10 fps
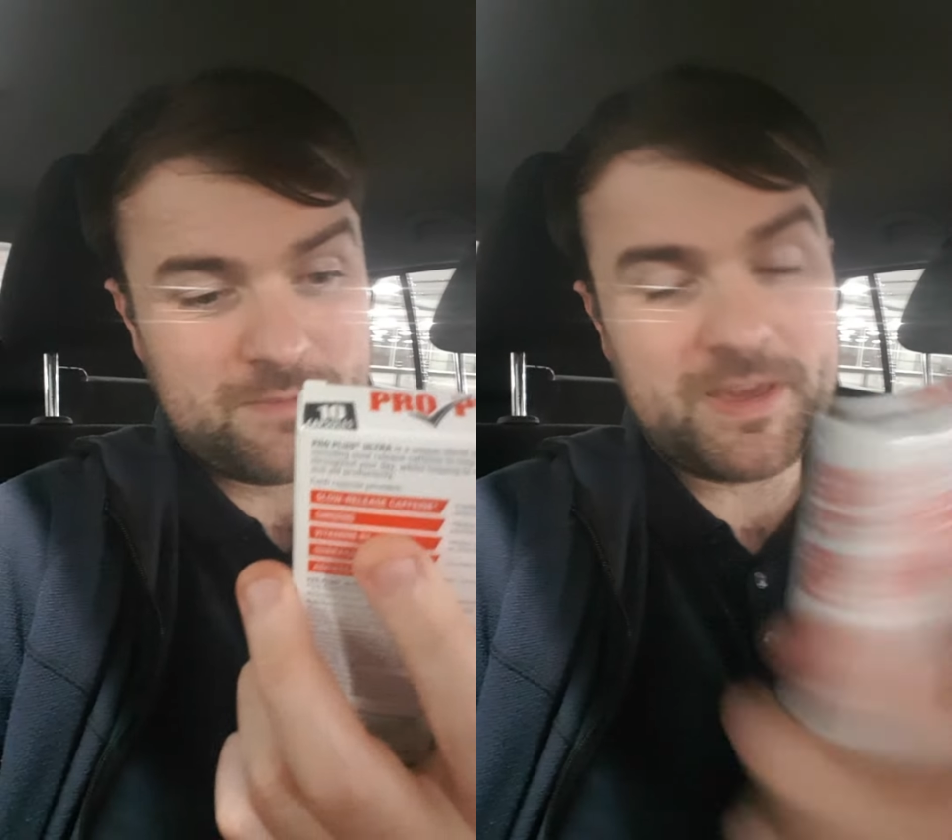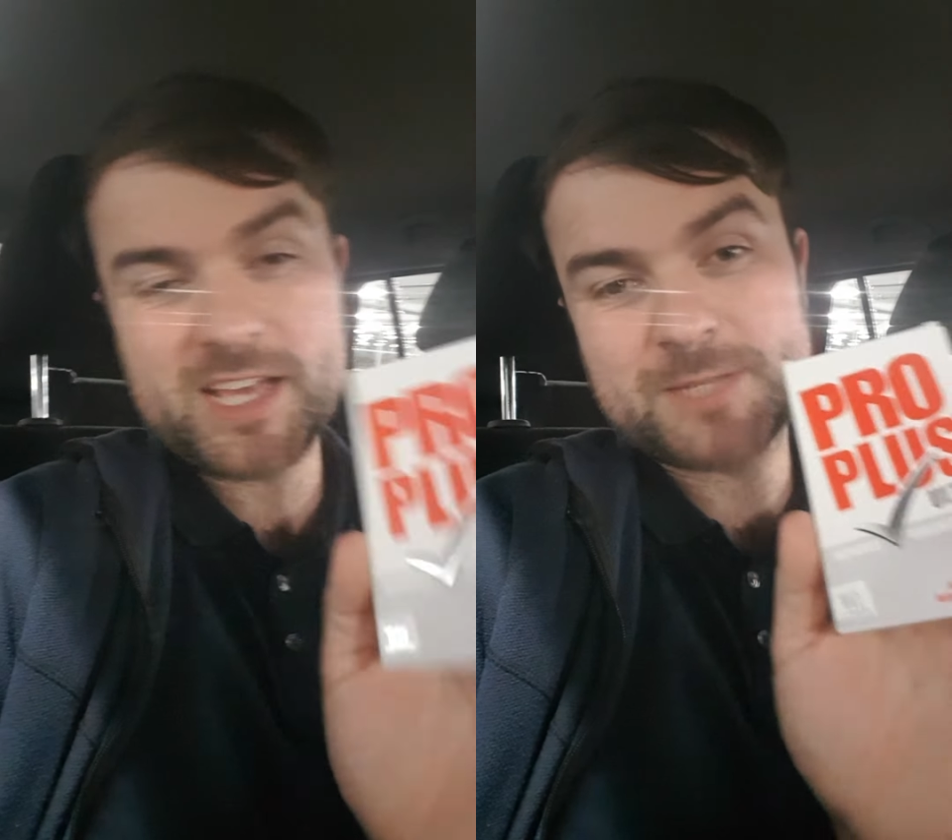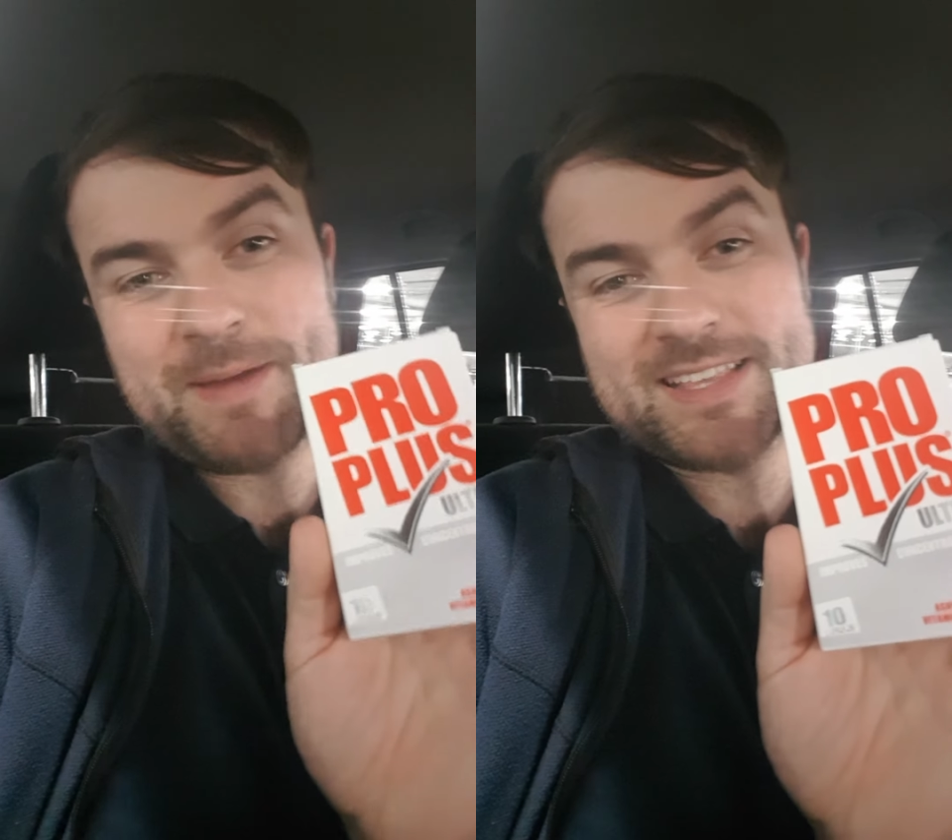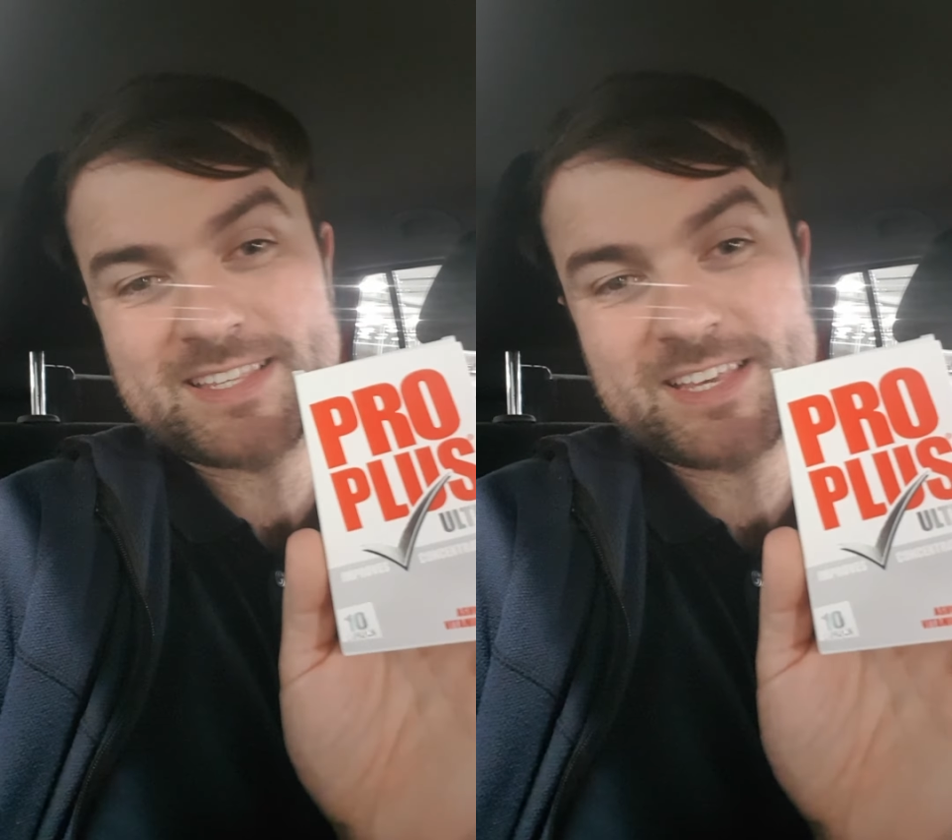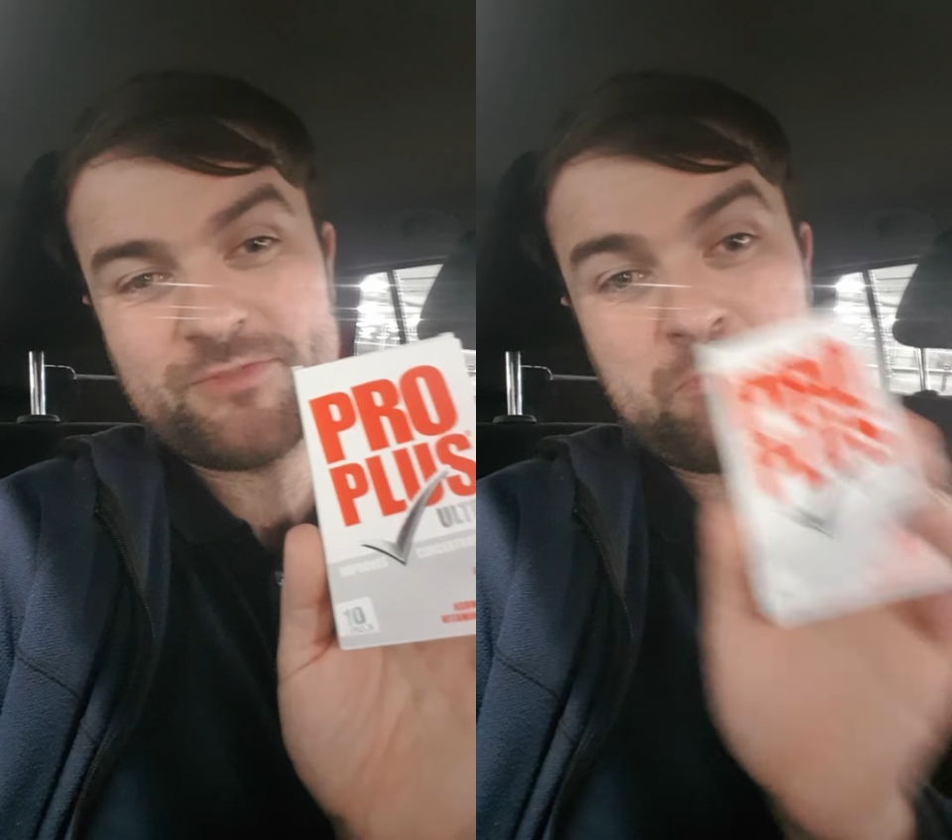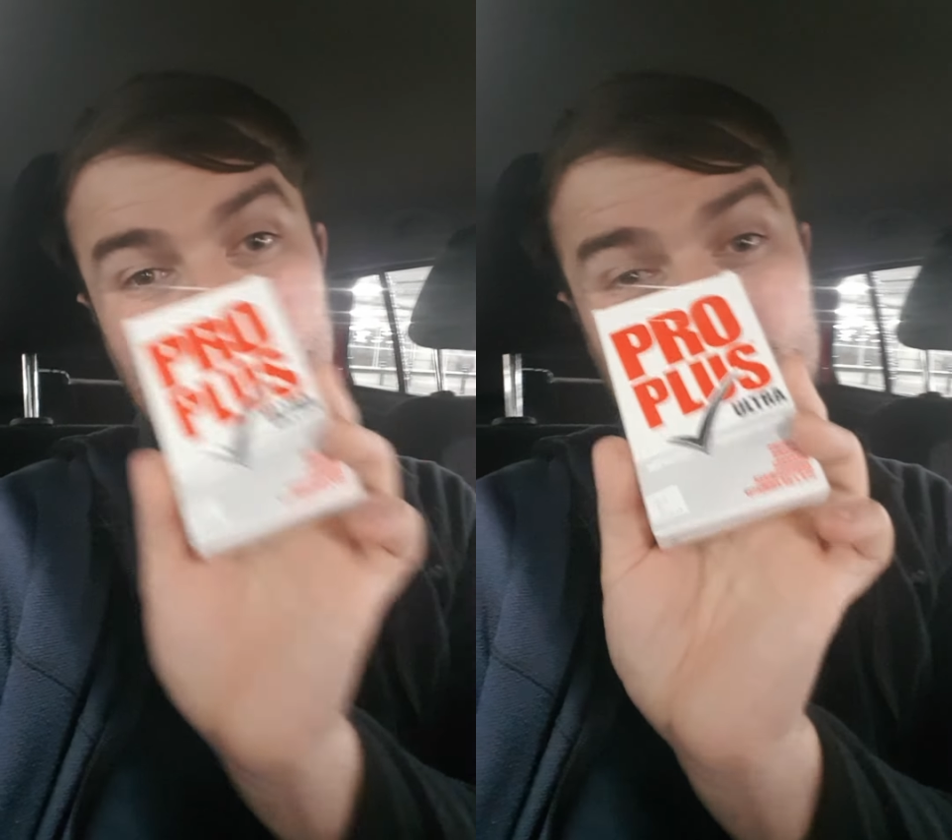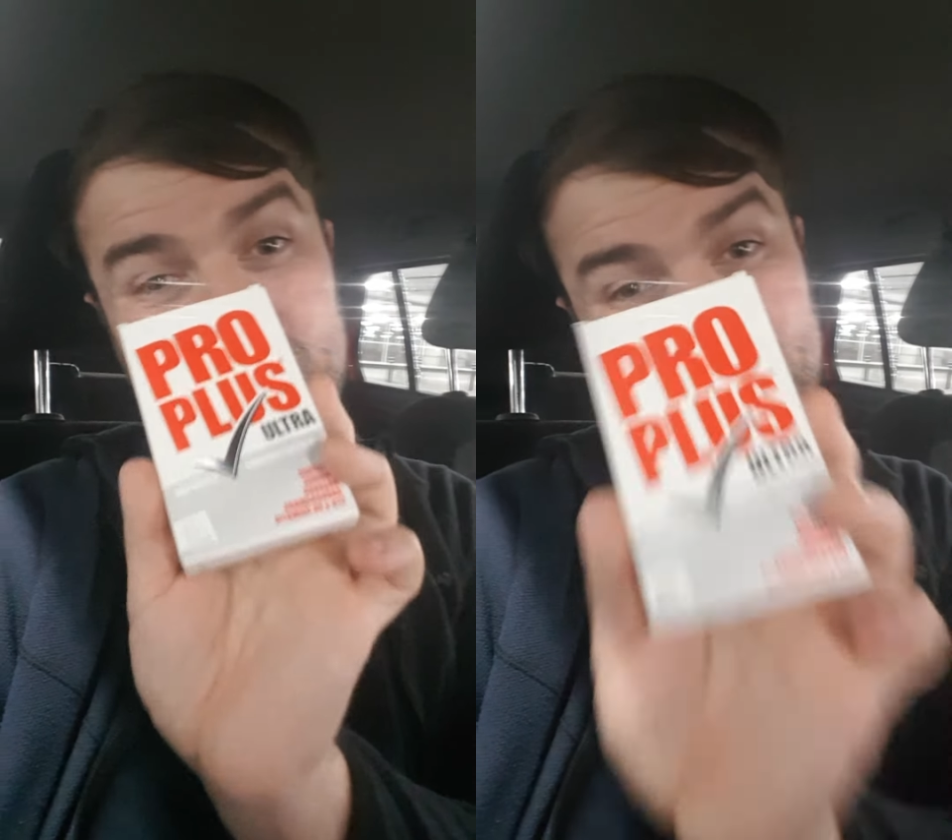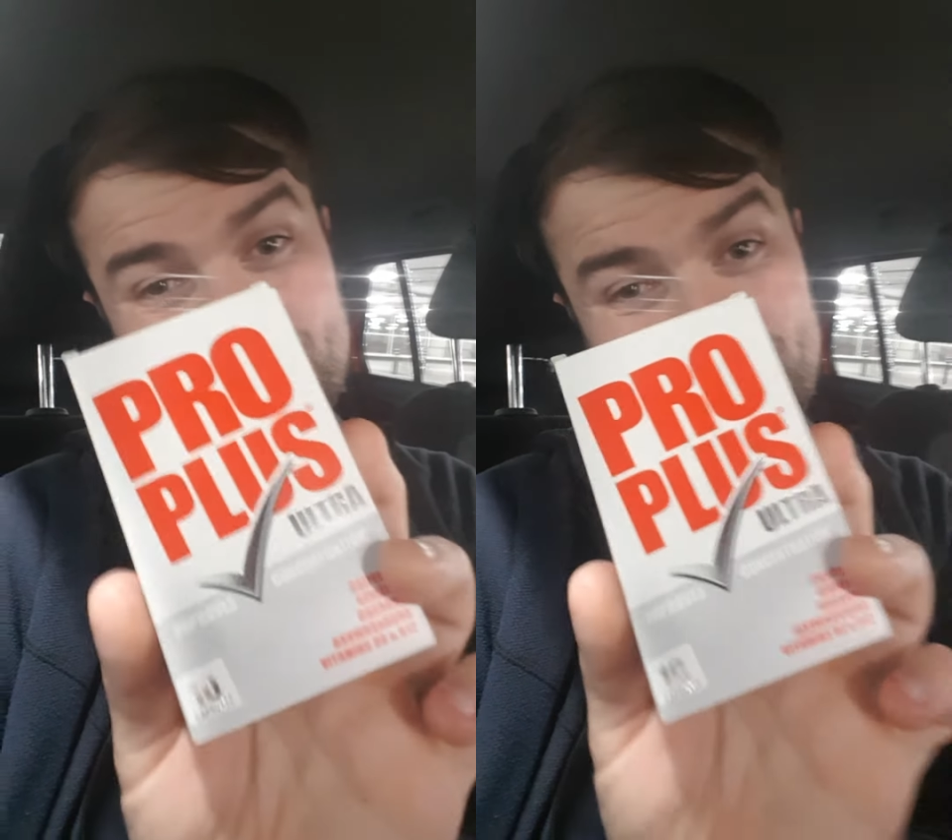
Bit expensive, but